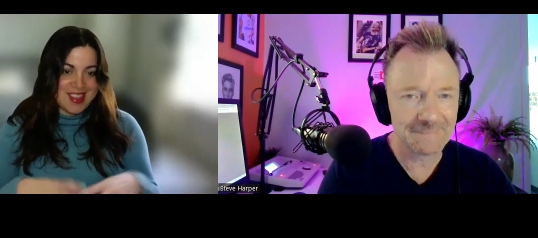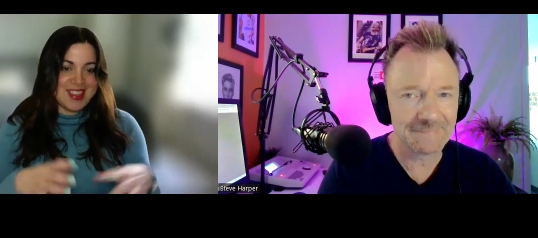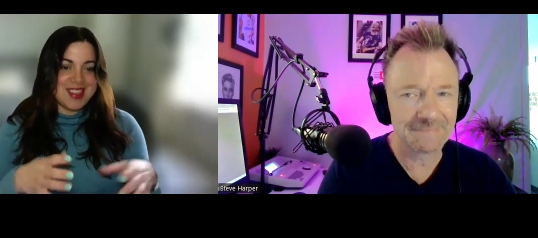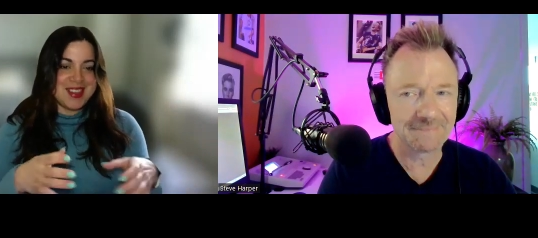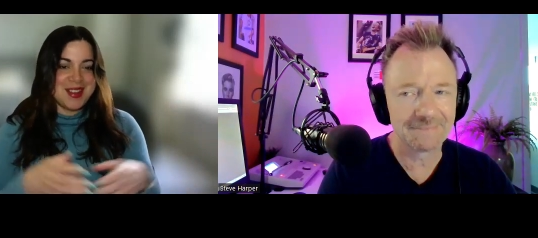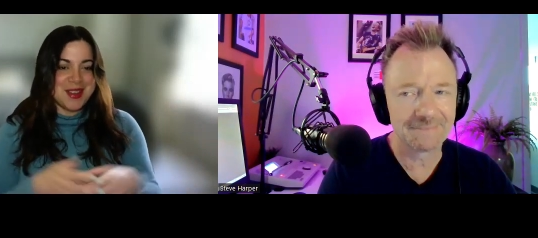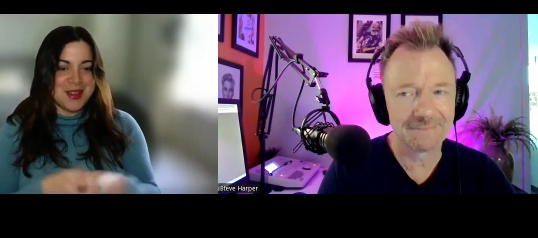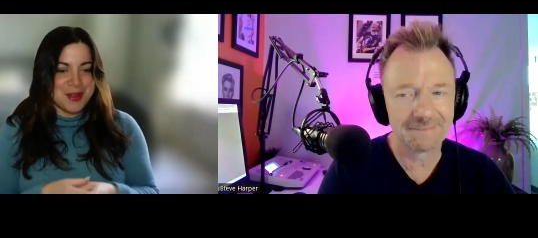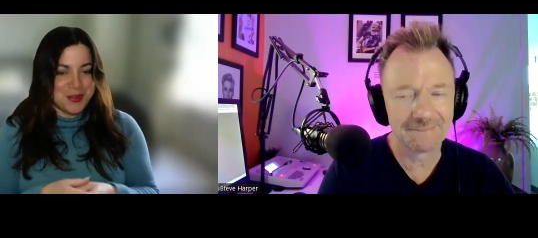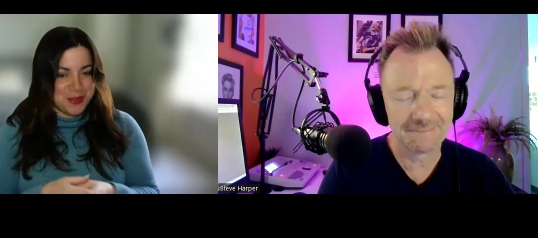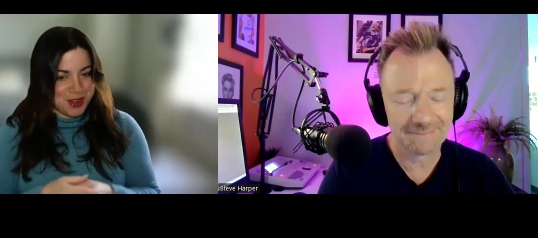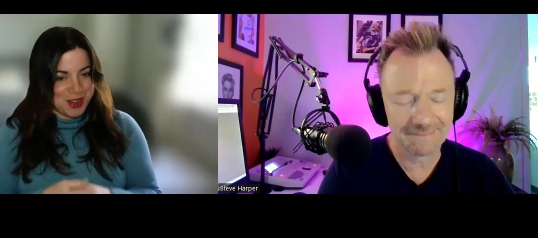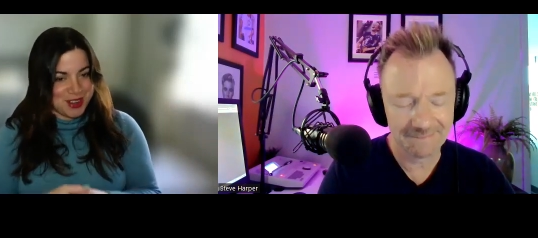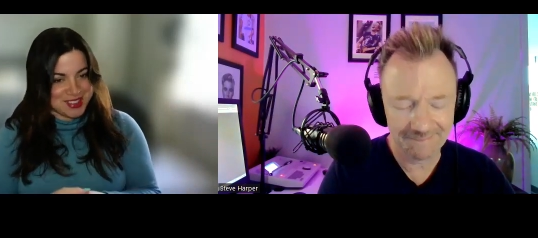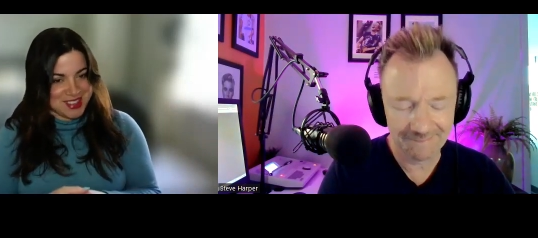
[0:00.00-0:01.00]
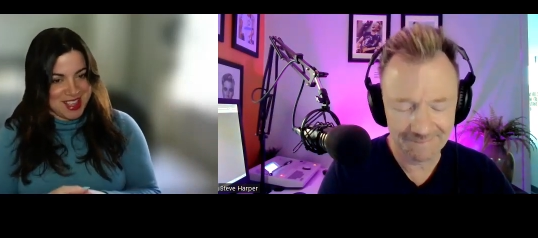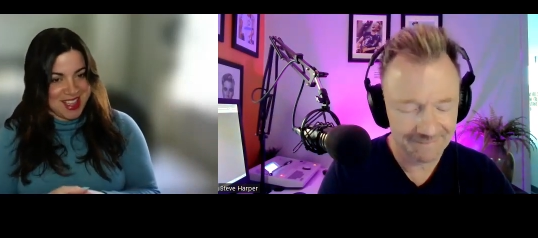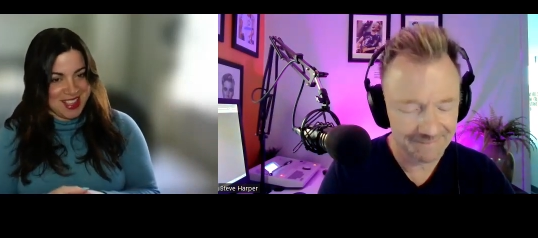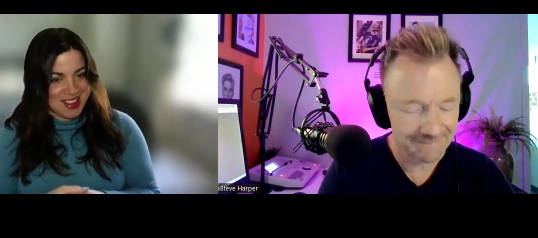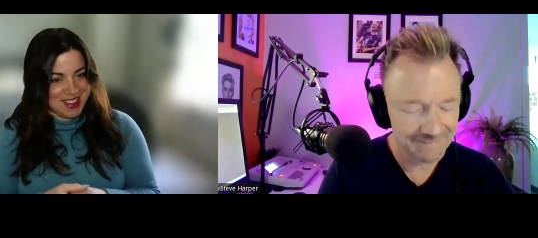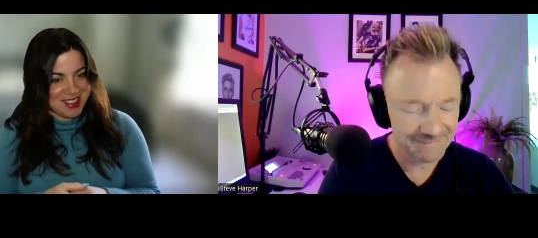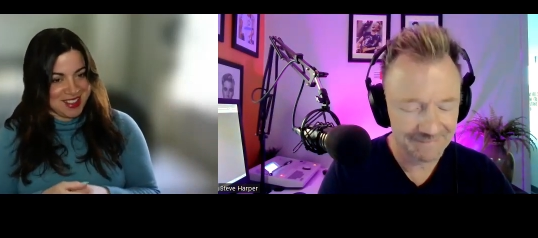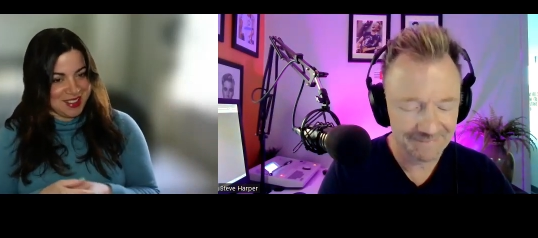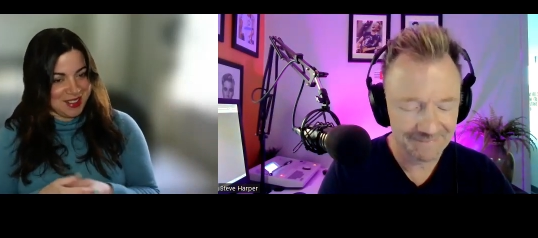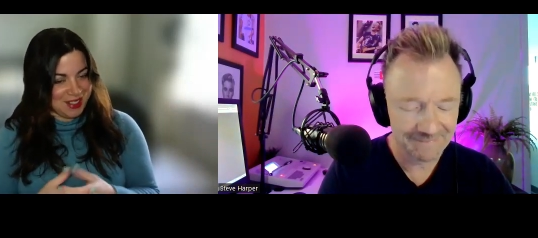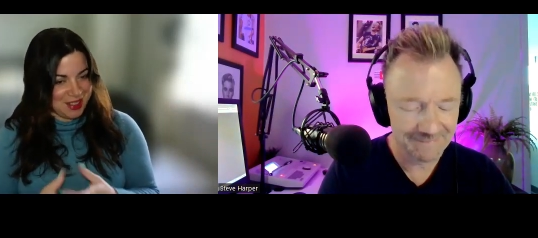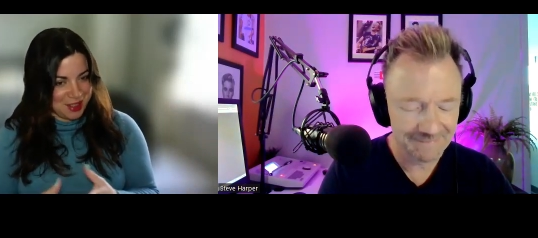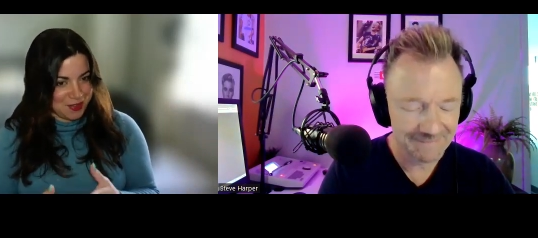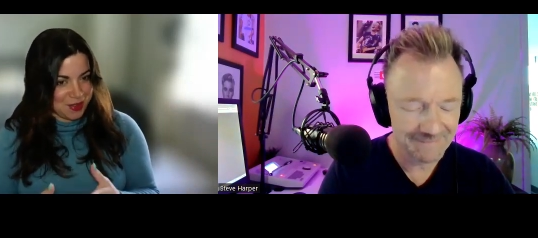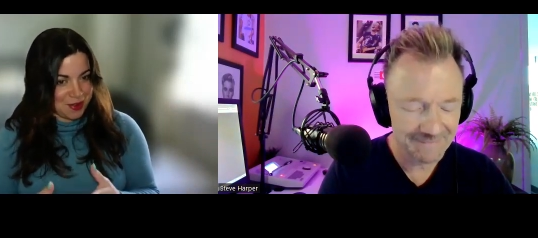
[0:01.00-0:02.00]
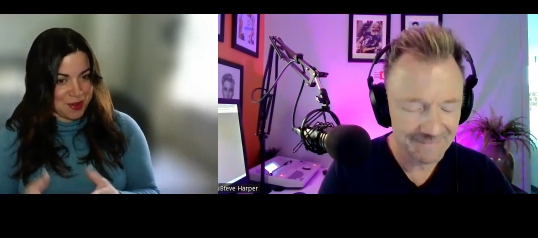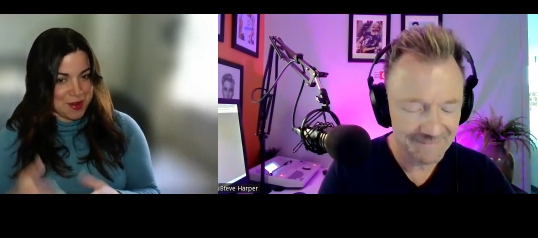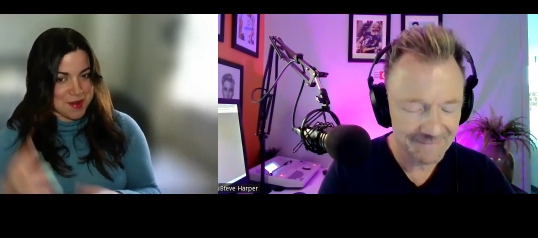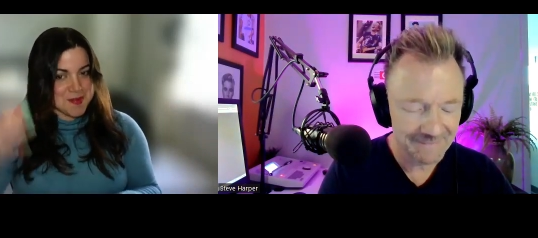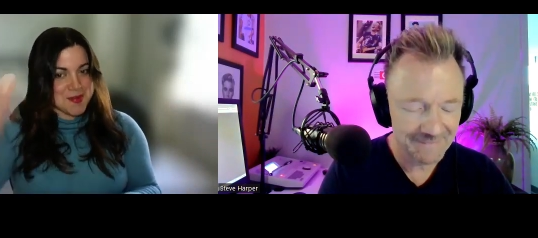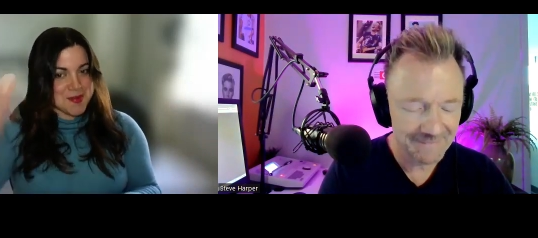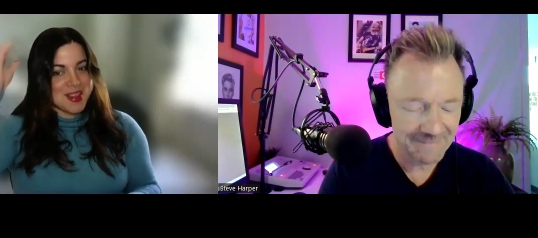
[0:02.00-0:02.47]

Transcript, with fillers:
Speaker 1: you mm. know for your tiny living room